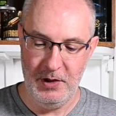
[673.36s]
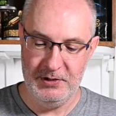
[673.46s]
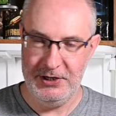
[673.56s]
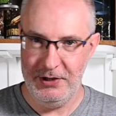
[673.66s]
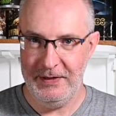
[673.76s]

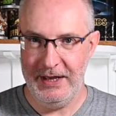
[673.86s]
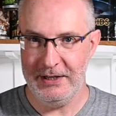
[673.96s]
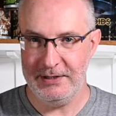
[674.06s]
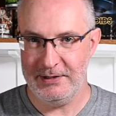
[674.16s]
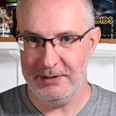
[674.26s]
2
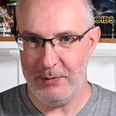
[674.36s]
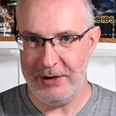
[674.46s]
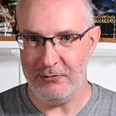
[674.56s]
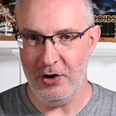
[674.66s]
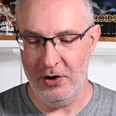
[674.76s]
things
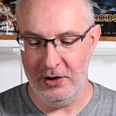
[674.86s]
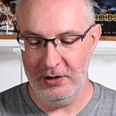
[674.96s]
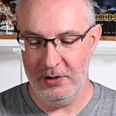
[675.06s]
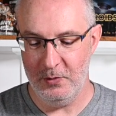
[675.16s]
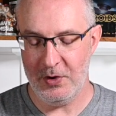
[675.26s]
went wrong.
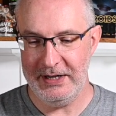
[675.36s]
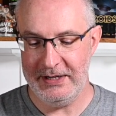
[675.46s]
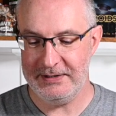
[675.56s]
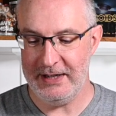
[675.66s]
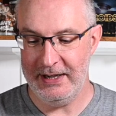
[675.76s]
One
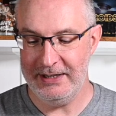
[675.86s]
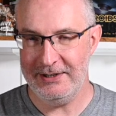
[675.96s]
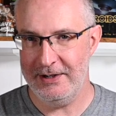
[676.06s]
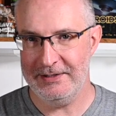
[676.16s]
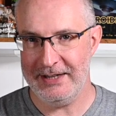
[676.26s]
is that it
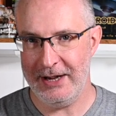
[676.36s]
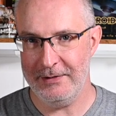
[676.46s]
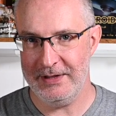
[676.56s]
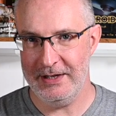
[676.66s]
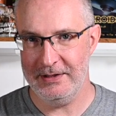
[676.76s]
turns
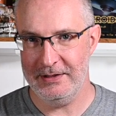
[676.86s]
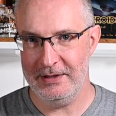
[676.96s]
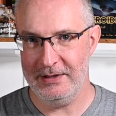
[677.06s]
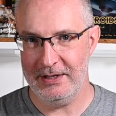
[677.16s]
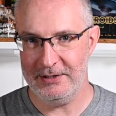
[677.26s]
out that
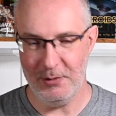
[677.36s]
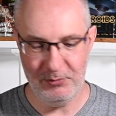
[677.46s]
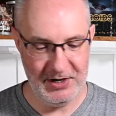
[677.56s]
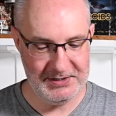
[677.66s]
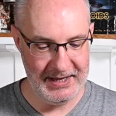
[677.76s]
this
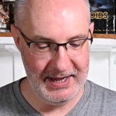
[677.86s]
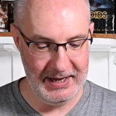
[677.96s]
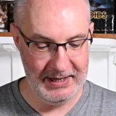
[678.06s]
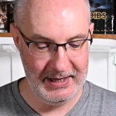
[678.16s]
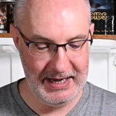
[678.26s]
compressed
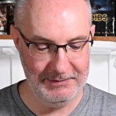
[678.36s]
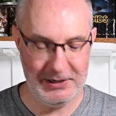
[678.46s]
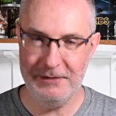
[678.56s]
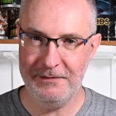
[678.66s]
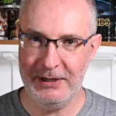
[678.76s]
air, even though
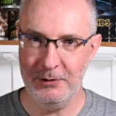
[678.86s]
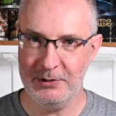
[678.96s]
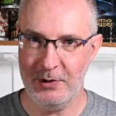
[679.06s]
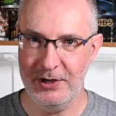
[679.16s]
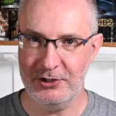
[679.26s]
it feels
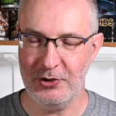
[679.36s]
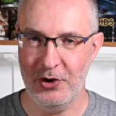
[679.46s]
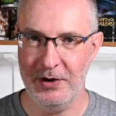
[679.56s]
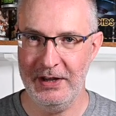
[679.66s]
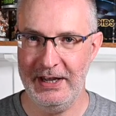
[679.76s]
quite
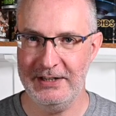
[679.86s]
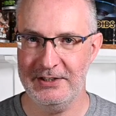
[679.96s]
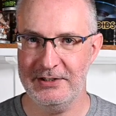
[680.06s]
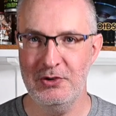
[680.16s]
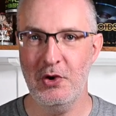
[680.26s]
strong, is
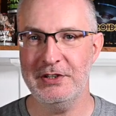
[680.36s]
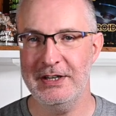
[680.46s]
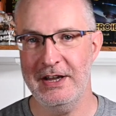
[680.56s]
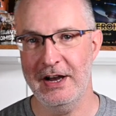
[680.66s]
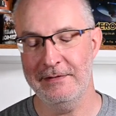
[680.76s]
just not
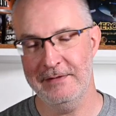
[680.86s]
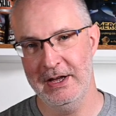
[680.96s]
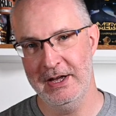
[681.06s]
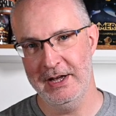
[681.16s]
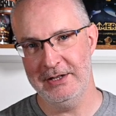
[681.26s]
enough
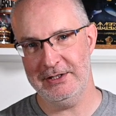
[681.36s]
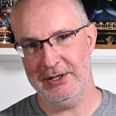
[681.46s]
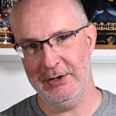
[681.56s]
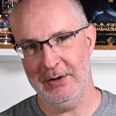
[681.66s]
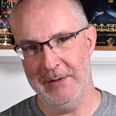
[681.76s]

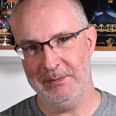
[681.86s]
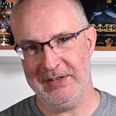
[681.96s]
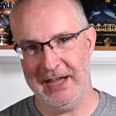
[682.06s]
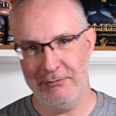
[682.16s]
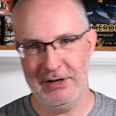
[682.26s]
to
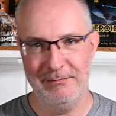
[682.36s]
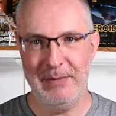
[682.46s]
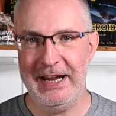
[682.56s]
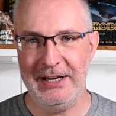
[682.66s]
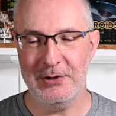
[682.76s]
get rid of
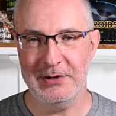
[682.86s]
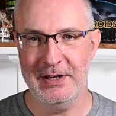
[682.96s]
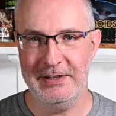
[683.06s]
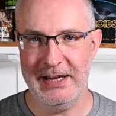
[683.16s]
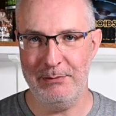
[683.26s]
baked on
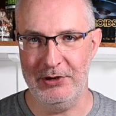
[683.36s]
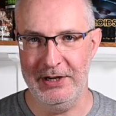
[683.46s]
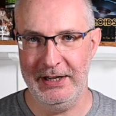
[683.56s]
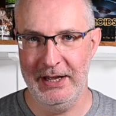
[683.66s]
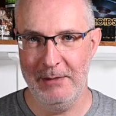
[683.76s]

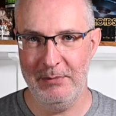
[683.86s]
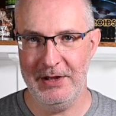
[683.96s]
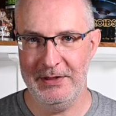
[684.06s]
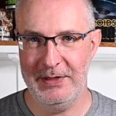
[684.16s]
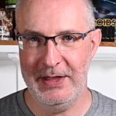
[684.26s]
debris.
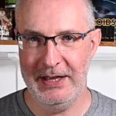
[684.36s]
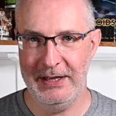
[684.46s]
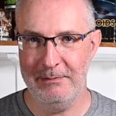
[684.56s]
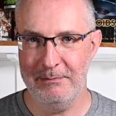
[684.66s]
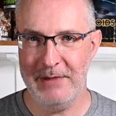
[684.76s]
But
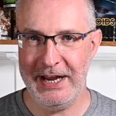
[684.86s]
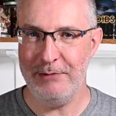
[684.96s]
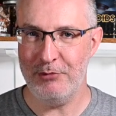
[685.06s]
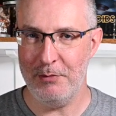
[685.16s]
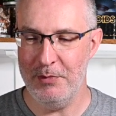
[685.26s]
the main
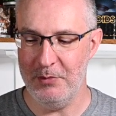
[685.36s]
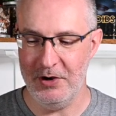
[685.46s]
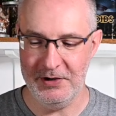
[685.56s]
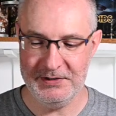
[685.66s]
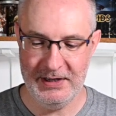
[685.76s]
problem
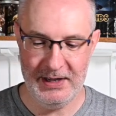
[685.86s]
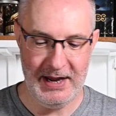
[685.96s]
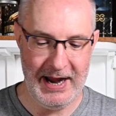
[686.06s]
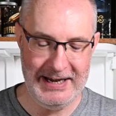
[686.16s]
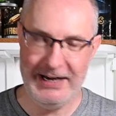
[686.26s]
was,
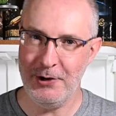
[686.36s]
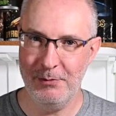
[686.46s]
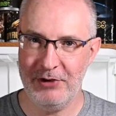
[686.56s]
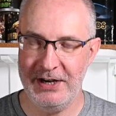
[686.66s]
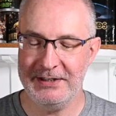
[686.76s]
any
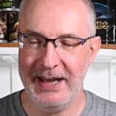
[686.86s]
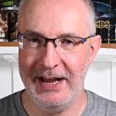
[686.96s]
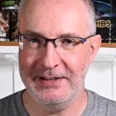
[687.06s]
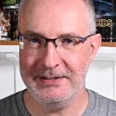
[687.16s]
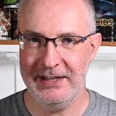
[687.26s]
compressed
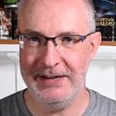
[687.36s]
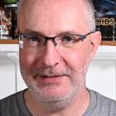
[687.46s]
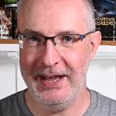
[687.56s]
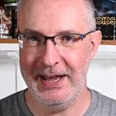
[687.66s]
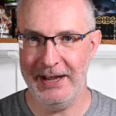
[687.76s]
gas,
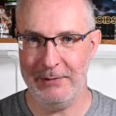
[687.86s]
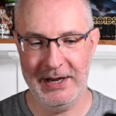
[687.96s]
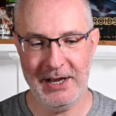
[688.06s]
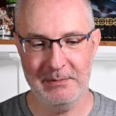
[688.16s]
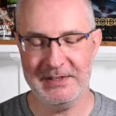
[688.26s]
even air, when it
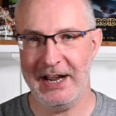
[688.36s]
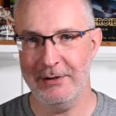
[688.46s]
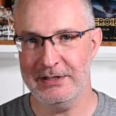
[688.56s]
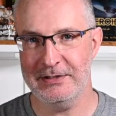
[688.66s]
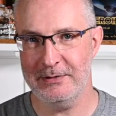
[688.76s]
comes out
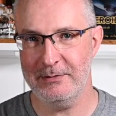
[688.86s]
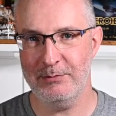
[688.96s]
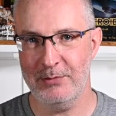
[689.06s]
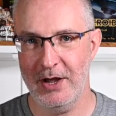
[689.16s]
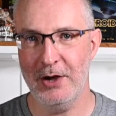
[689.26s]
it's
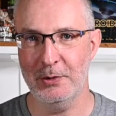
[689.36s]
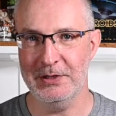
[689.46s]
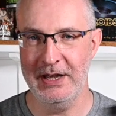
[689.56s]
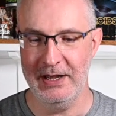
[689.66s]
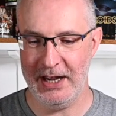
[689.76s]
cold,
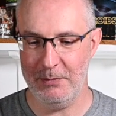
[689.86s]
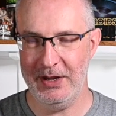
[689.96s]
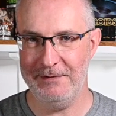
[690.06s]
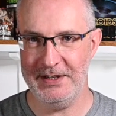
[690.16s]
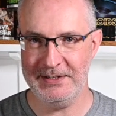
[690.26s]
and
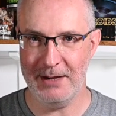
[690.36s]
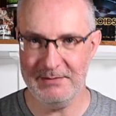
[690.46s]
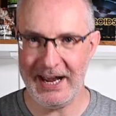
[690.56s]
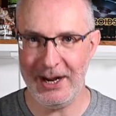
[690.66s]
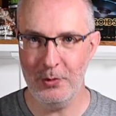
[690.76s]
if this comes
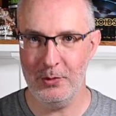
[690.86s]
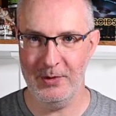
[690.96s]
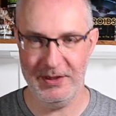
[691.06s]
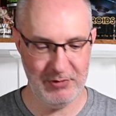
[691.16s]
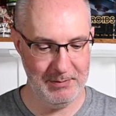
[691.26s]
out
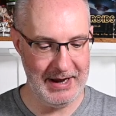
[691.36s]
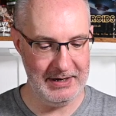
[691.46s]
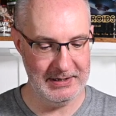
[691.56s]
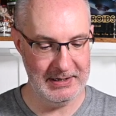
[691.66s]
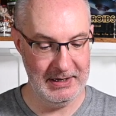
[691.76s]
with
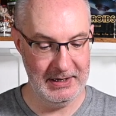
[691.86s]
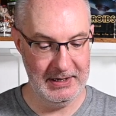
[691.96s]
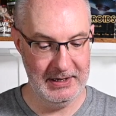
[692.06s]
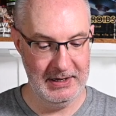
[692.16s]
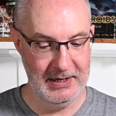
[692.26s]
propellant
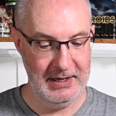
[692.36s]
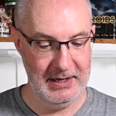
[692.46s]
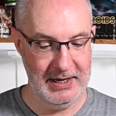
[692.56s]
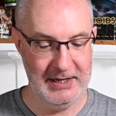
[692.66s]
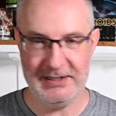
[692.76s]

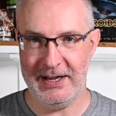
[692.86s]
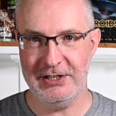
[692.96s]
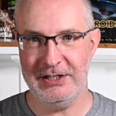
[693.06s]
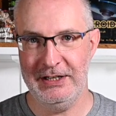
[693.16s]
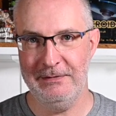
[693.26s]
it's
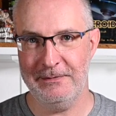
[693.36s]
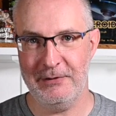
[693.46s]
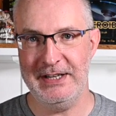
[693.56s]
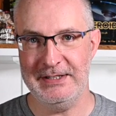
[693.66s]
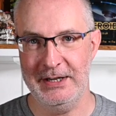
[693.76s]
actually
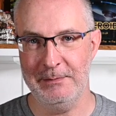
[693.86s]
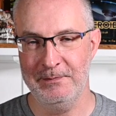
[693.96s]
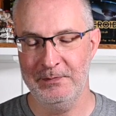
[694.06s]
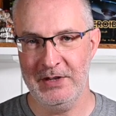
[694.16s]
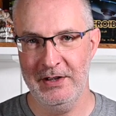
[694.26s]
freezing.
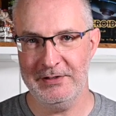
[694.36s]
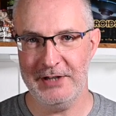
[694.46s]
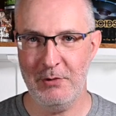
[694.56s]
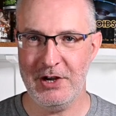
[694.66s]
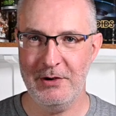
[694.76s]

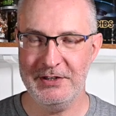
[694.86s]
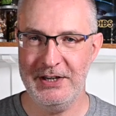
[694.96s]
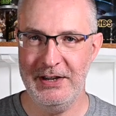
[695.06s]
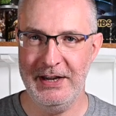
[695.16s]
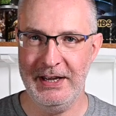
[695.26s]
So what I was
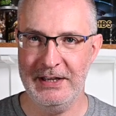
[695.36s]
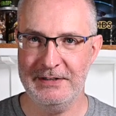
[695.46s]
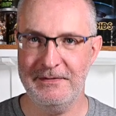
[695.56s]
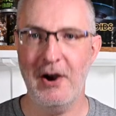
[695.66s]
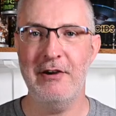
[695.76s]
doing is
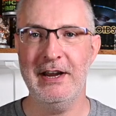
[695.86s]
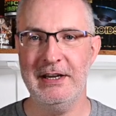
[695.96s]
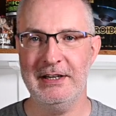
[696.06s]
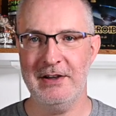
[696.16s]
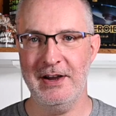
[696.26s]
firing
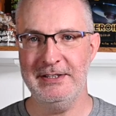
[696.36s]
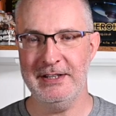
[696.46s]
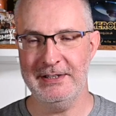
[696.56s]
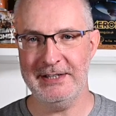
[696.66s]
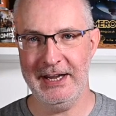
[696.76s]
an
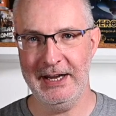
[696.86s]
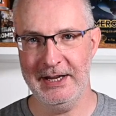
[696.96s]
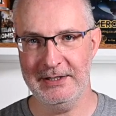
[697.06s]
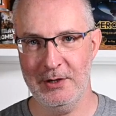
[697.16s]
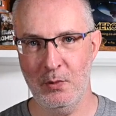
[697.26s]
igniter, taking
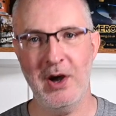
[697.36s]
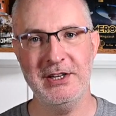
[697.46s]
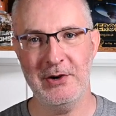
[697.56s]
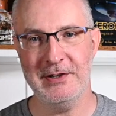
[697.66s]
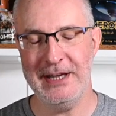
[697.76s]
it to white
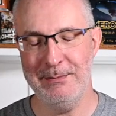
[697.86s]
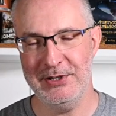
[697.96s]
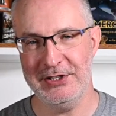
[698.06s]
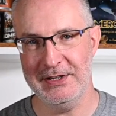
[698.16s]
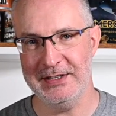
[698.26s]
hot
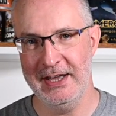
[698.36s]
temperatures